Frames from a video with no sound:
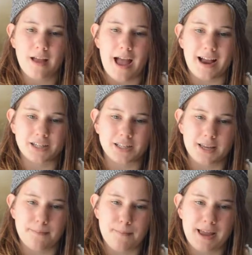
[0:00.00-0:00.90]

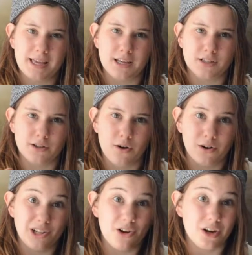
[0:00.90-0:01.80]
actually making a
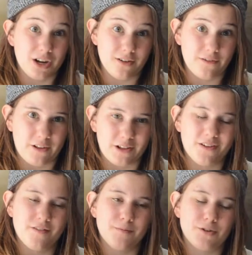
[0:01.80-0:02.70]
song long enough. A
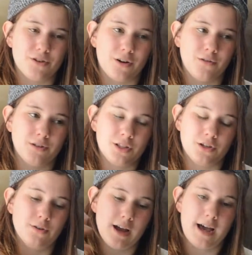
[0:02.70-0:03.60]
lot of them struggle
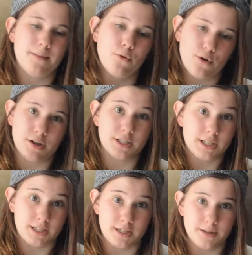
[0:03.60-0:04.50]
to add more
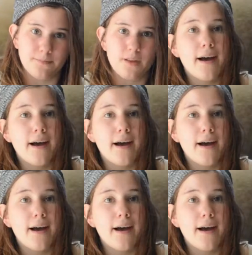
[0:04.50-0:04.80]
content in it.